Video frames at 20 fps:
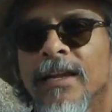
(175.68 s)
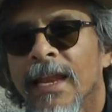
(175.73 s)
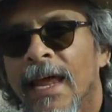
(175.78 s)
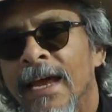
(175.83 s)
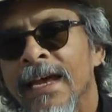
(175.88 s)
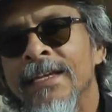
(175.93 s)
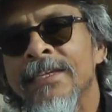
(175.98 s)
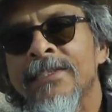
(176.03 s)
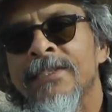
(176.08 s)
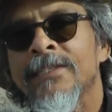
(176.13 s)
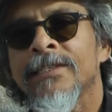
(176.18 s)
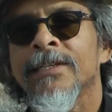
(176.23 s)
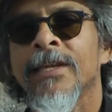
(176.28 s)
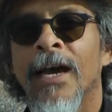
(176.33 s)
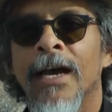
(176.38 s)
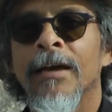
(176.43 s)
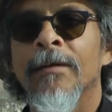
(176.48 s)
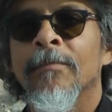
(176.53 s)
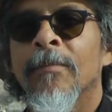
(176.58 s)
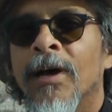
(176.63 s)
last
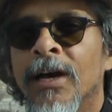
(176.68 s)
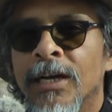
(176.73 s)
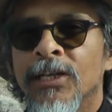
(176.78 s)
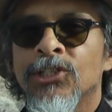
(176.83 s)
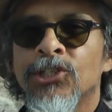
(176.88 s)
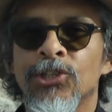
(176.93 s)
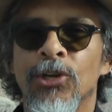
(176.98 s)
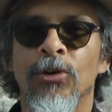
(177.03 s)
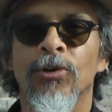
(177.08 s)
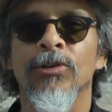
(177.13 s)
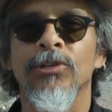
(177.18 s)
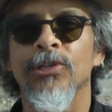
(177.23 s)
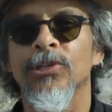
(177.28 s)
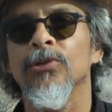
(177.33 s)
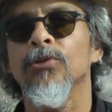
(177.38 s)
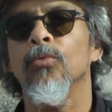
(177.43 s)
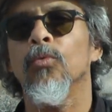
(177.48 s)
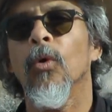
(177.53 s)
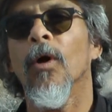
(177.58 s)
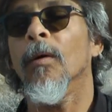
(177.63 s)
time I showed
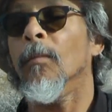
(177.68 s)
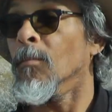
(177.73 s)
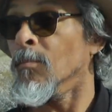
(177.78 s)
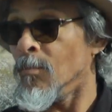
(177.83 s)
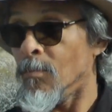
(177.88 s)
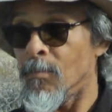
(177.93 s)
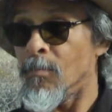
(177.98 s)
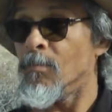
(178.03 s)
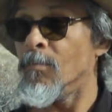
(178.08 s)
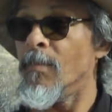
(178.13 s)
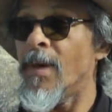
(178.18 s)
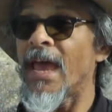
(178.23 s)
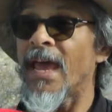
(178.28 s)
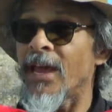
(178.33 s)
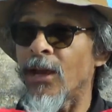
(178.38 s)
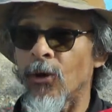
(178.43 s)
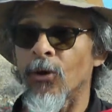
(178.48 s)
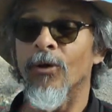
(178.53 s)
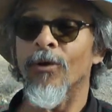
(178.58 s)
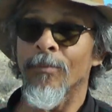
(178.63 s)
you what
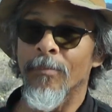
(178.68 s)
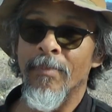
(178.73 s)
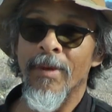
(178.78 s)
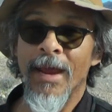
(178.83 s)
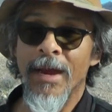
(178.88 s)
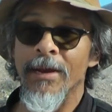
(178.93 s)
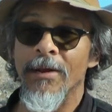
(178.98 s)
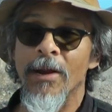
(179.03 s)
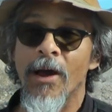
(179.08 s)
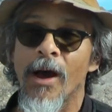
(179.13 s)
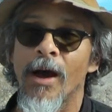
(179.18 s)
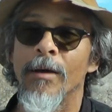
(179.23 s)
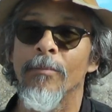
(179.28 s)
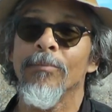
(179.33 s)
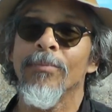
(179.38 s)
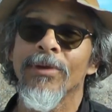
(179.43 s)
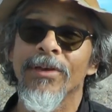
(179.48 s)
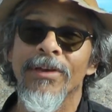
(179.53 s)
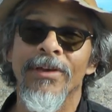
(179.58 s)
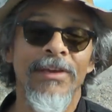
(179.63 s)
may or may not
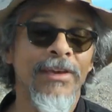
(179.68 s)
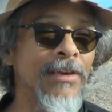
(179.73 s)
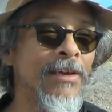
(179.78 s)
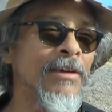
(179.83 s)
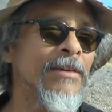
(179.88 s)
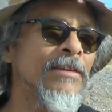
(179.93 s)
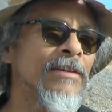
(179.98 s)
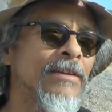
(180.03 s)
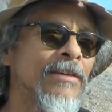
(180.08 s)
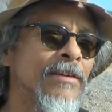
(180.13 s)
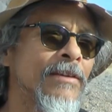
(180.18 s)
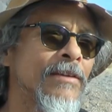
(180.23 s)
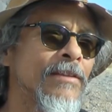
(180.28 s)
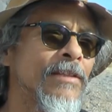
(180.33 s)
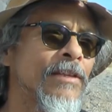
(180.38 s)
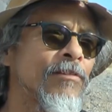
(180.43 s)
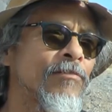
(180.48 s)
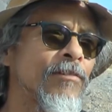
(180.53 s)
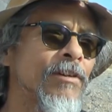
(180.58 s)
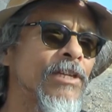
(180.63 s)
be
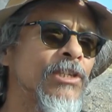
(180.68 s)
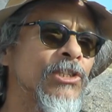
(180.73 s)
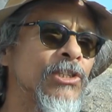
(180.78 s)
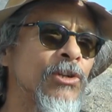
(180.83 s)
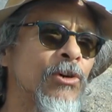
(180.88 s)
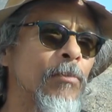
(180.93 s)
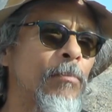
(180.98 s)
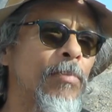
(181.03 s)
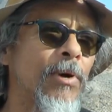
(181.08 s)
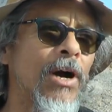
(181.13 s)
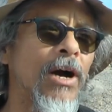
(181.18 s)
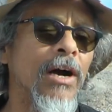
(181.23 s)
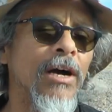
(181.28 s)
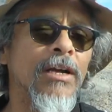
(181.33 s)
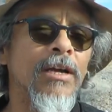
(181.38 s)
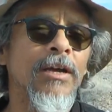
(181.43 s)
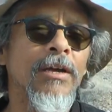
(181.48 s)
the original buck.